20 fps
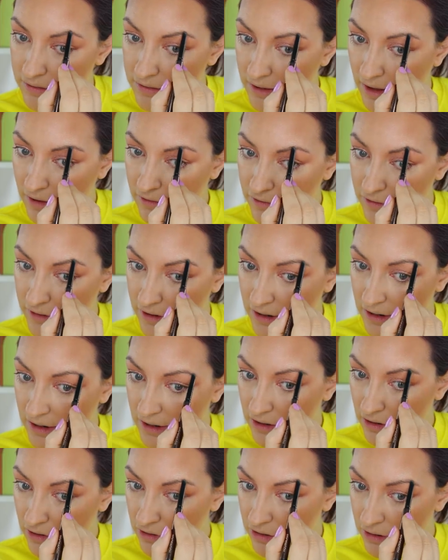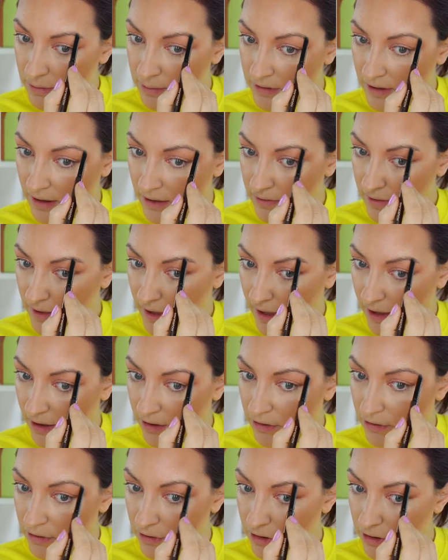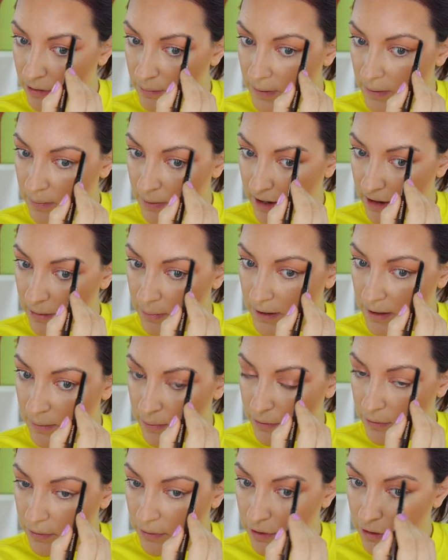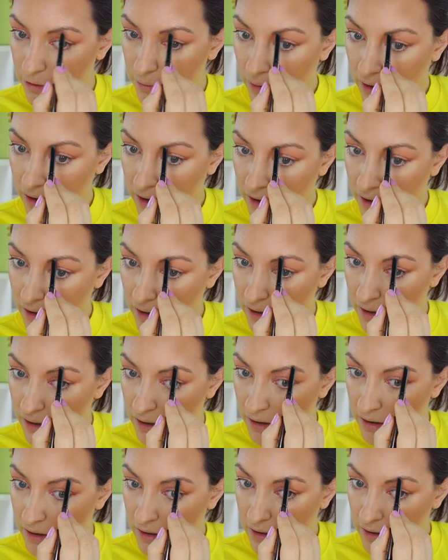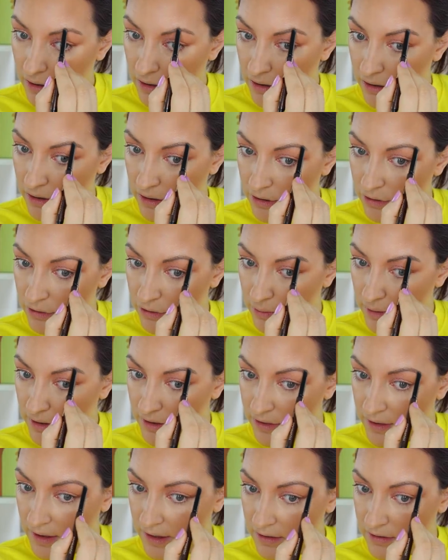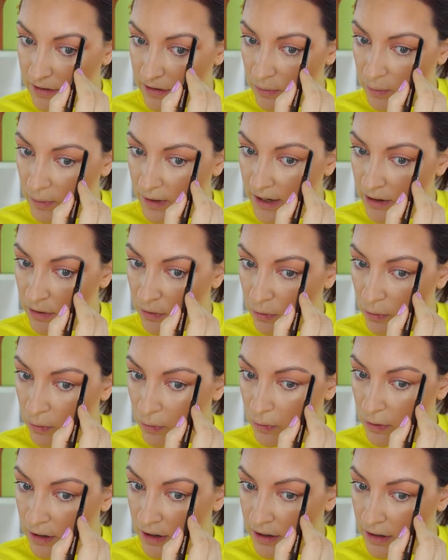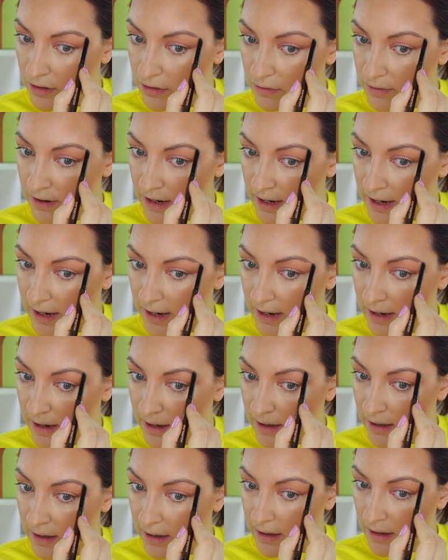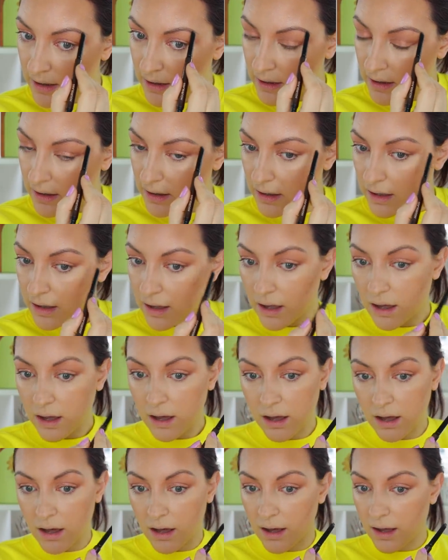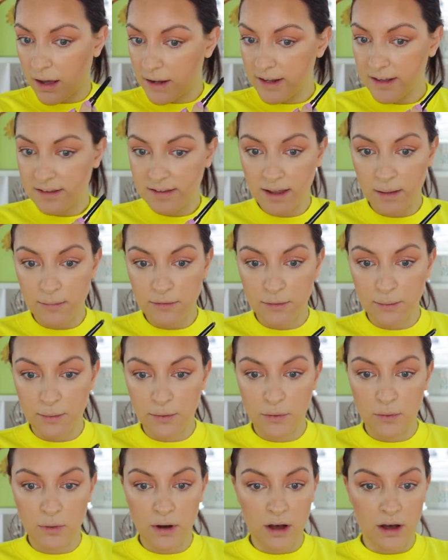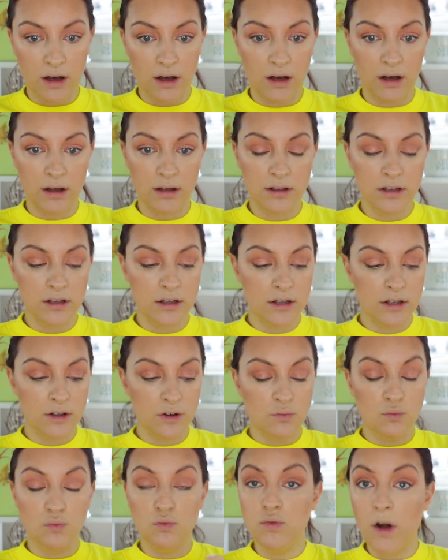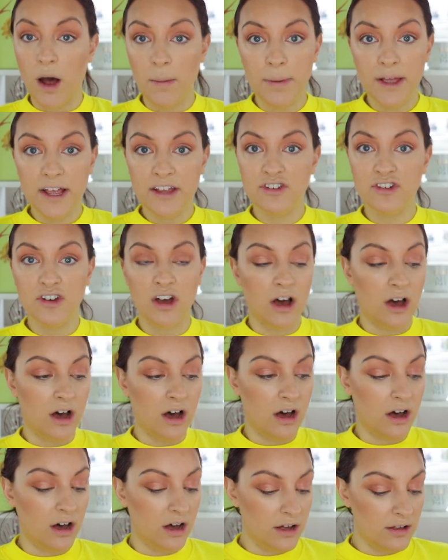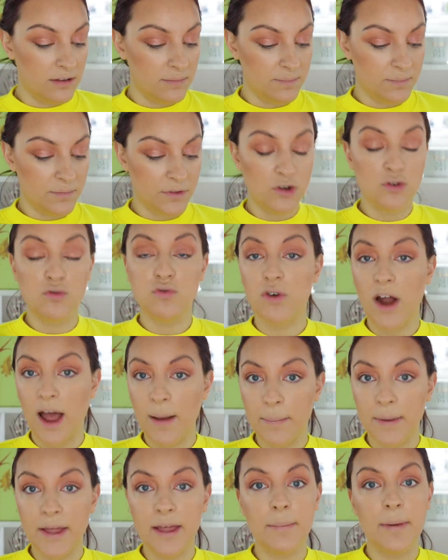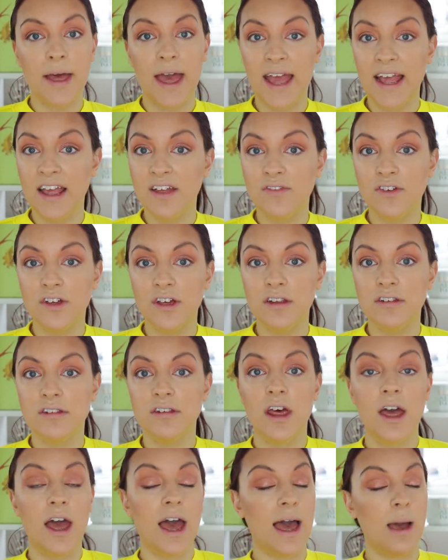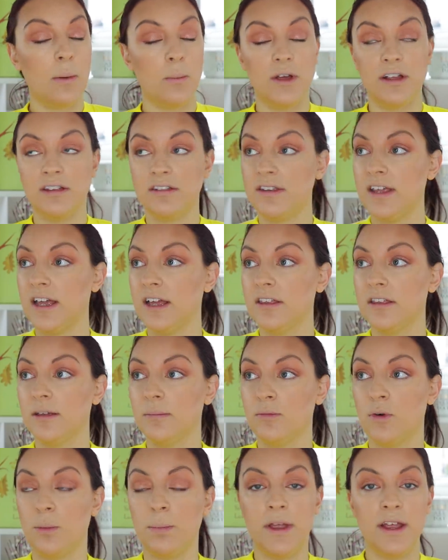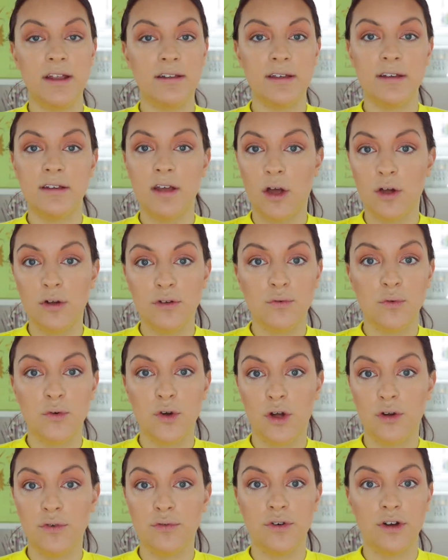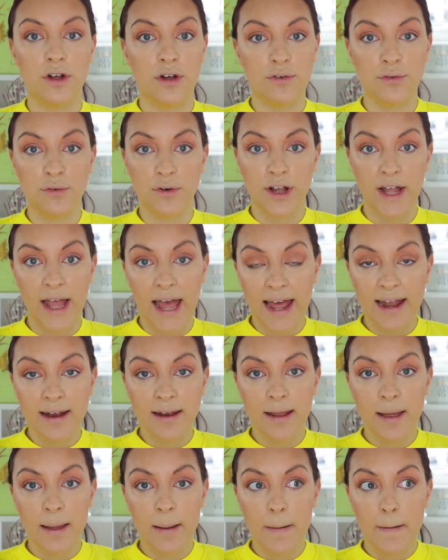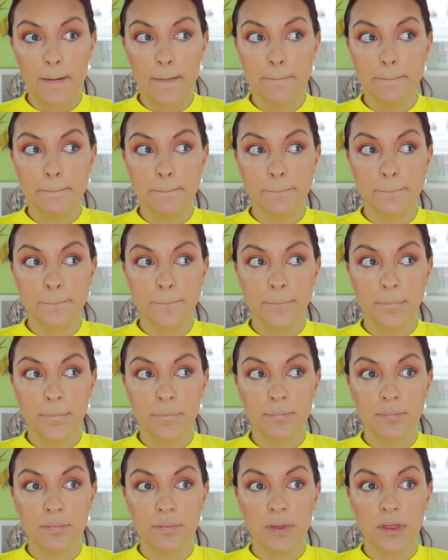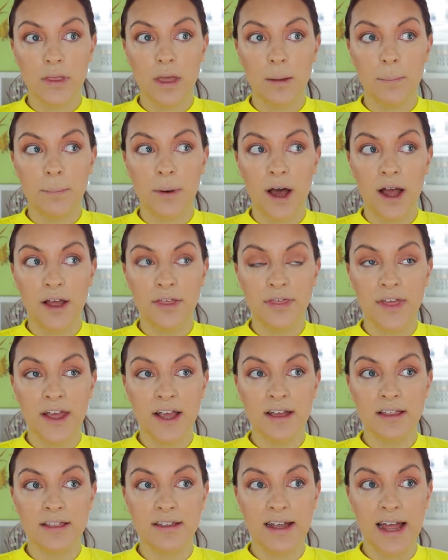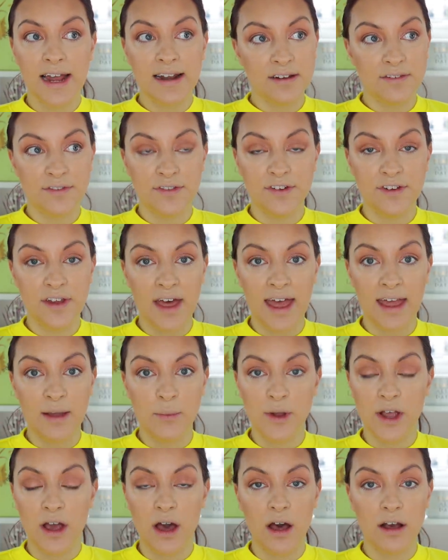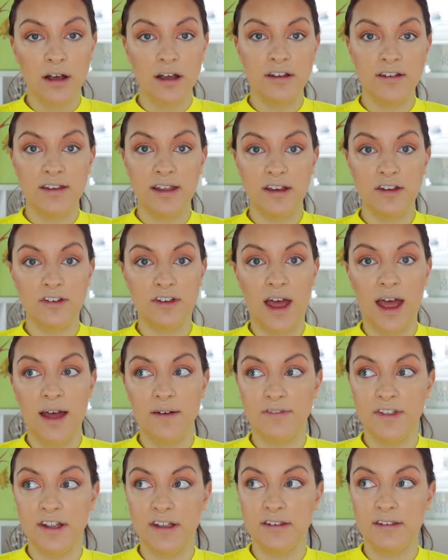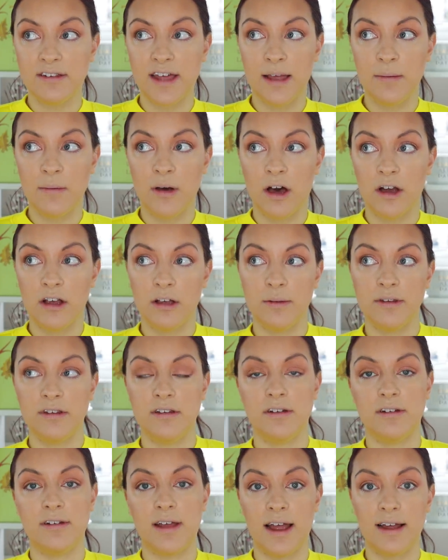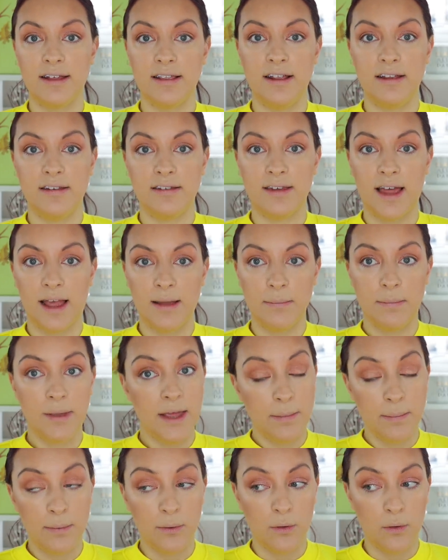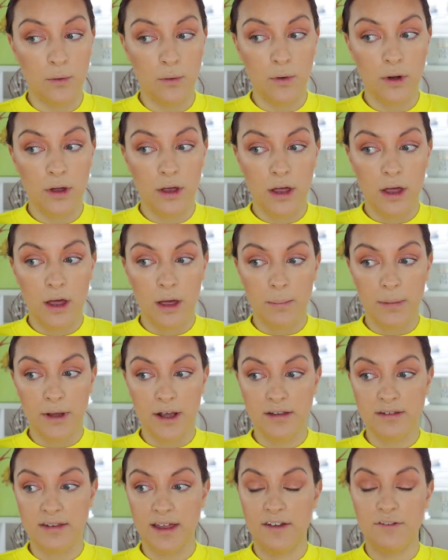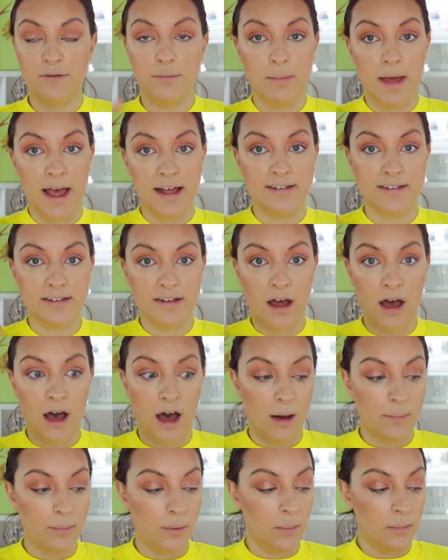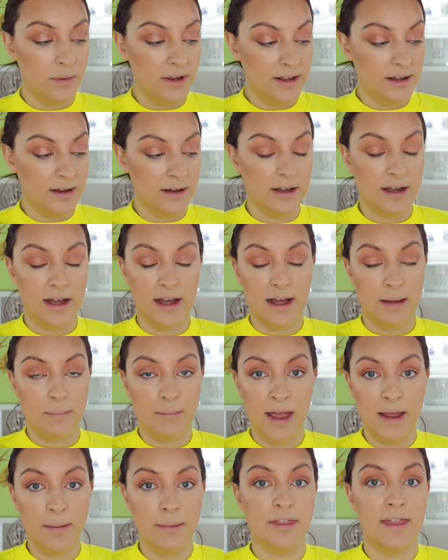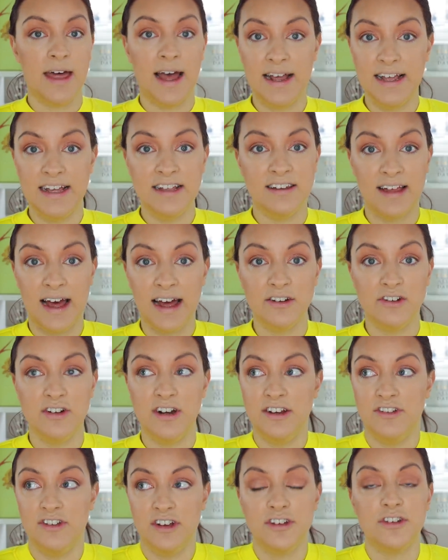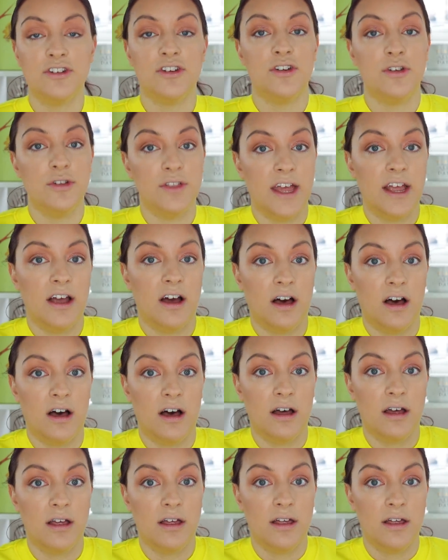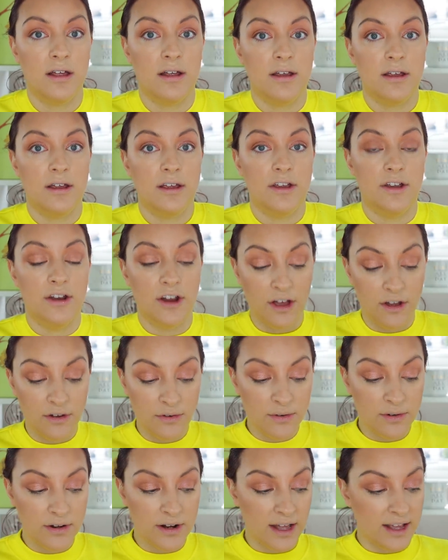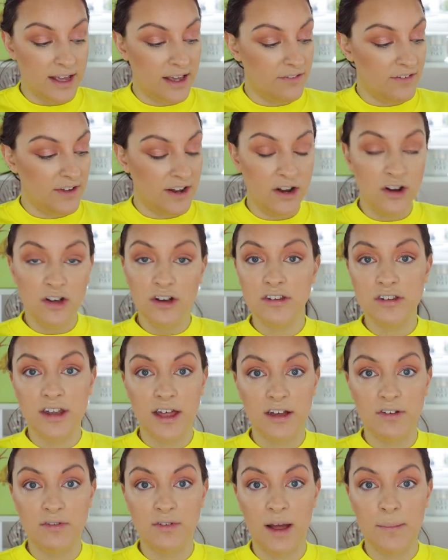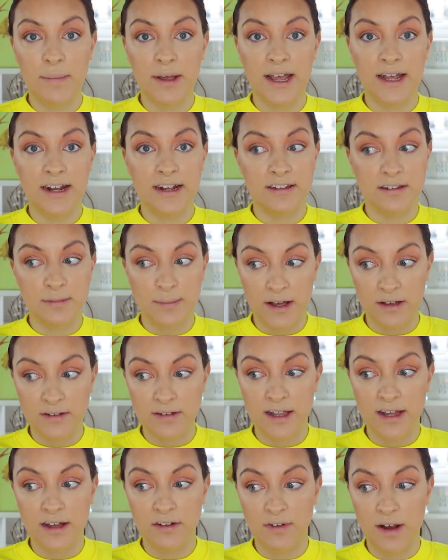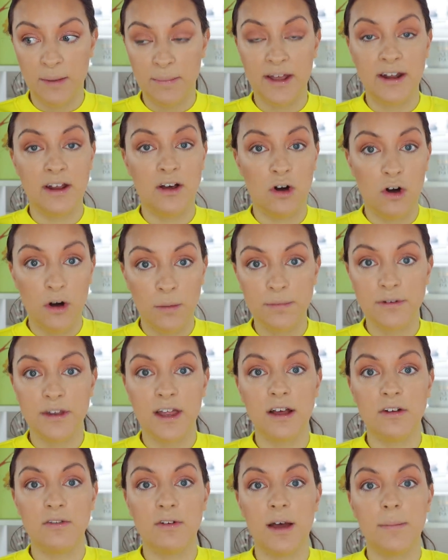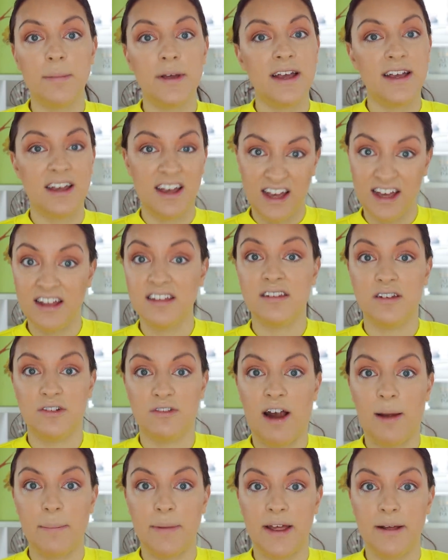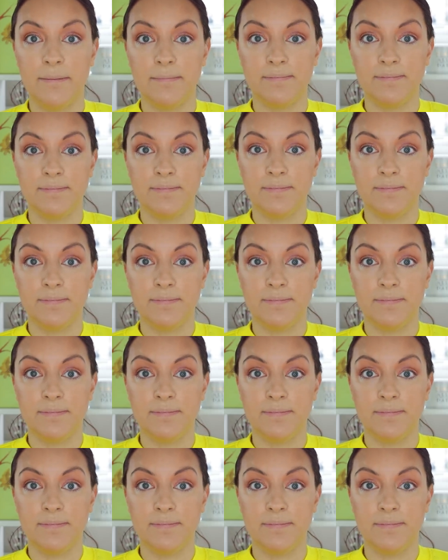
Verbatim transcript: definitely YouTubers out there who could be better people, who are doing things that we all can agree are unacceptable, are rubbish, are crappy behaviours, and we're seeing them repeated over and over and over again. But I think at the end of the day, we can't continue to have these same arguments and attack these same people because they've messed up, when we, maybe that is actually just who they are. You know, like if it looks like a rabbit and it smells like a rabbit and it hops like a rabbit, it's a rabbit.